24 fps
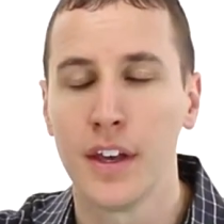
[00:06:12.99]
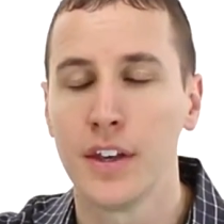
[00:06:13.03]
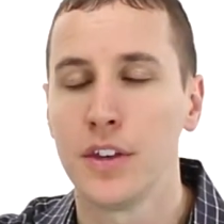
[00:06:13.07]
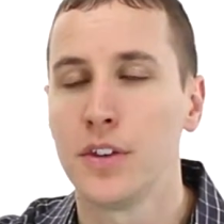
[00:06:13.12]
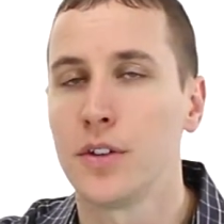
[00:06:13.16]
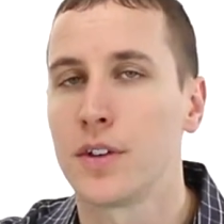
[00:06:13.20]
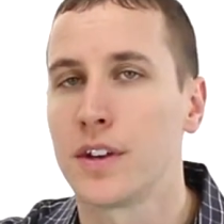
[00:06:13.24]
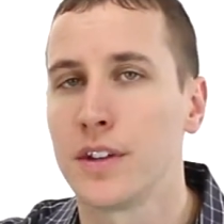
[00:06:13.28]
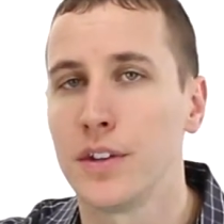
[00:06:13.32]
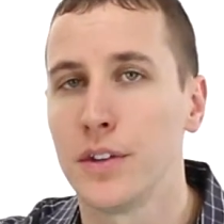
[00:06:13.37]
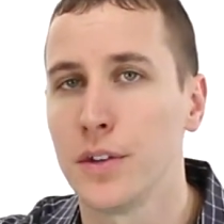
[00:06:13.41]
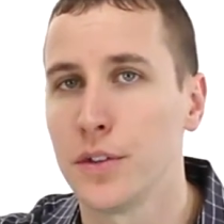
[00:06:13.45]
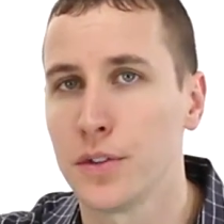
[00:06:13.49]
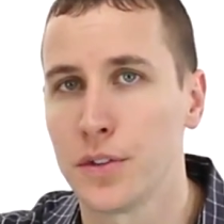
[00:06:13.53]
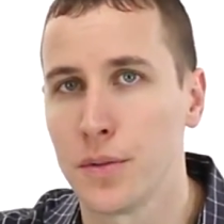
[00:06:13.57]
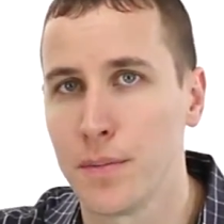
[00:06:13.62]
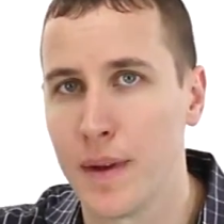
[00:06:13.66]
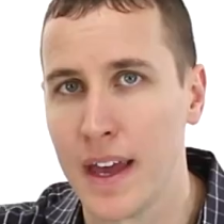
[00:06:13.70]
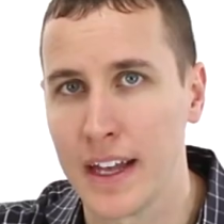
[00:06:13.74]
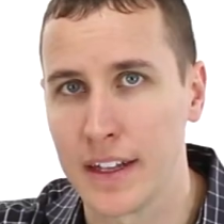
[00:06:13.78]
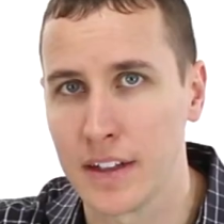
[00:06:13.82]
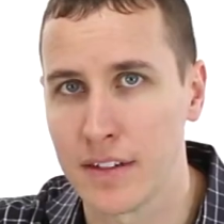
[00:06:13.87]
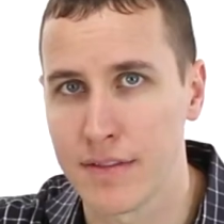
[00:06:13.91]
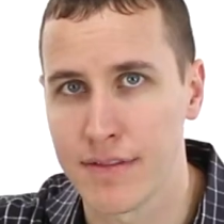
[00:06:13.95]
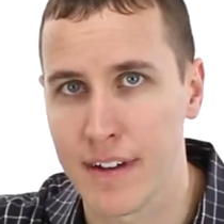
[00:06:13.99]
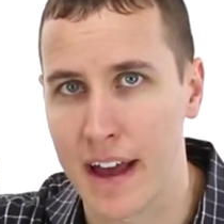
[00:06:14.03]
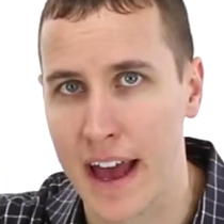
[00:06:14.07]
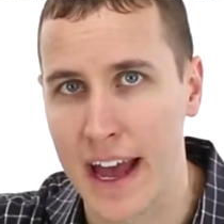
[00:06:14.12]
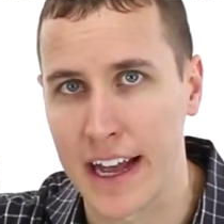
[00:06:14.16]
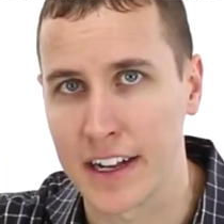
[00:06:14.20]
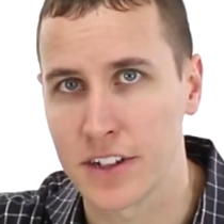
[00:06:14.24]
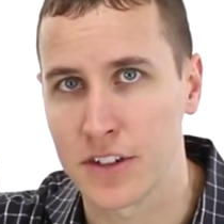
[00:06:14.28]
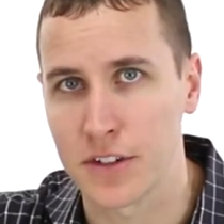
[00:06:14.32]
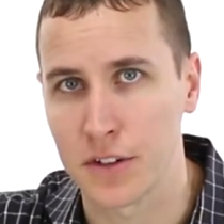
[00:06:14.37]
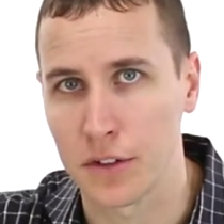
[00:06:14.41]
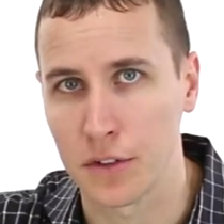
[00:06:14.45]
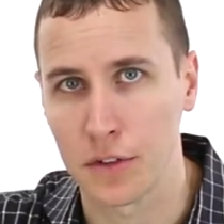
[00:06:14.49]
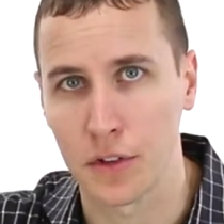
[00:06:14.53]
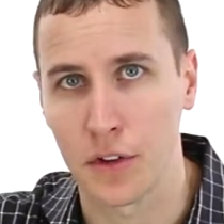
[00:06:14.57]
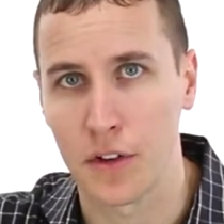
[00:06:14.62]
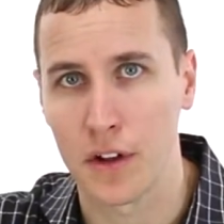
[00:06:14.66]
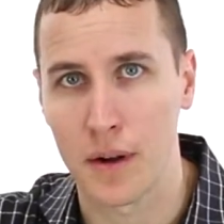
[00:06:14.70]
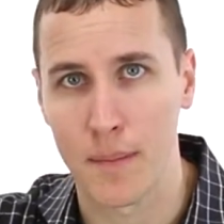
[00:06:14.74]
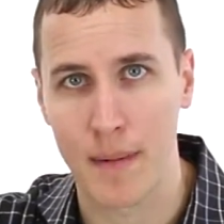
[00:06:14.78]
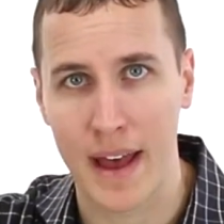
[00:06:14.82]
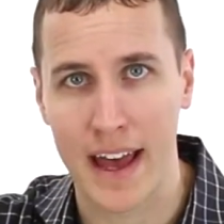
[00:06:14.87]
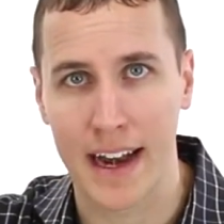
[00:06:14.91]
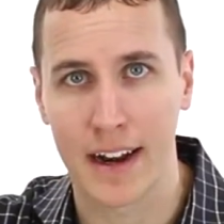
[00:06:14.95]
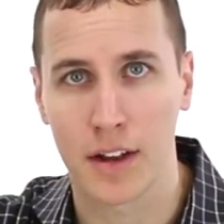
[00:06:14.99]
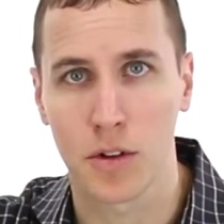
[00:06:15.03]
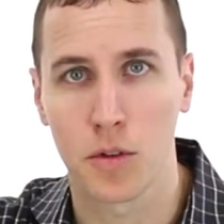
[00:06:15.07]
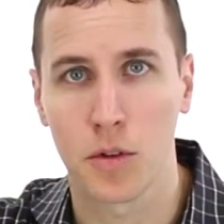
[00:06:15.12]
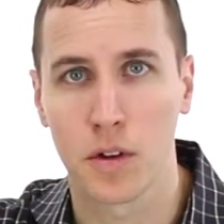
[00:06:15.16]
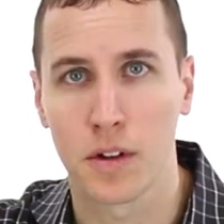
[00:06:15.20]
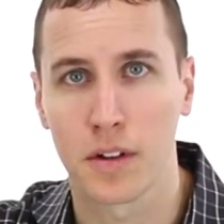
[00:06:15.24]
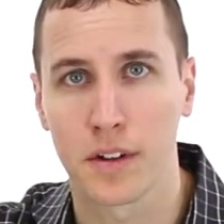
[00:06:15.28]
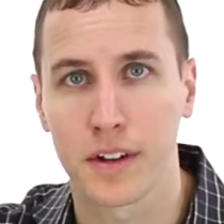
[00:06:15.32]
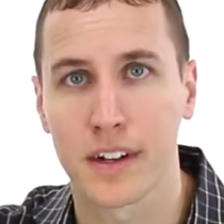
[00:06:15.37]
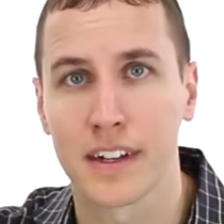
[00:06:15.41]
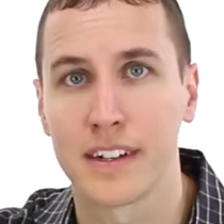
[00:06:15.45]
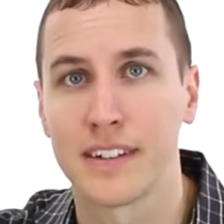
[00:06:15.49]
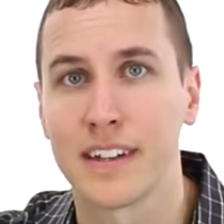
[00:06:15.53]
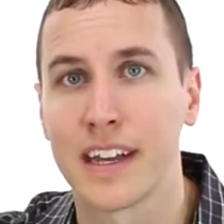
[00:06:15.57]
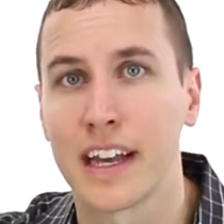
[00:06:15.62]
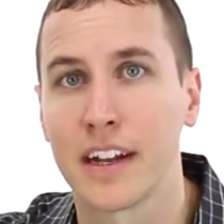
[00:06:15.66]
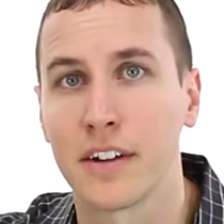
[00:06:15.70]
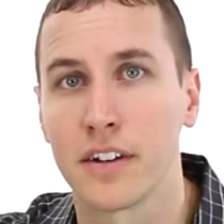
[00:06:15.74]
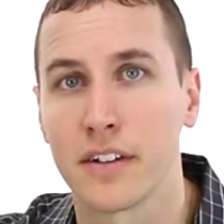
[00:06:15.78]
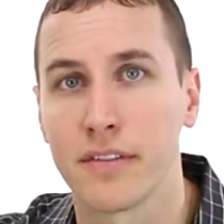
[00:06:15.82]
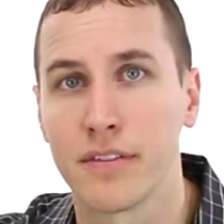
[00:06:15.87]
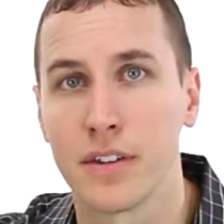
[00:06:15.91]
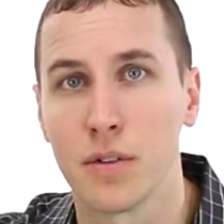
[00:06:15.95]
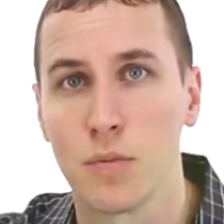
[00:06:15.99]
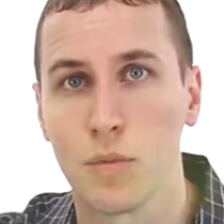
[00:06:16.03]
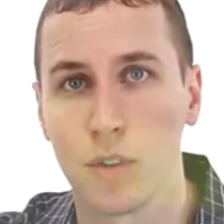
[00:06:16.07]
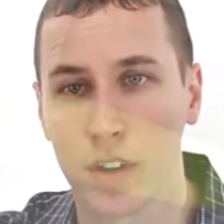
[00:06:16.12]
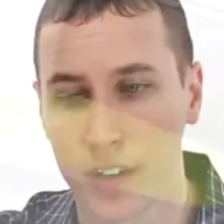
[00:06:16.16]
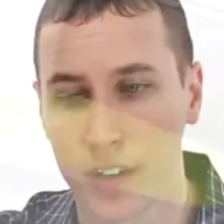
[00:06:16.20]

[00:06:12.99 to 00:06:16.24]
You can use the manufacturer's automatic oil container if you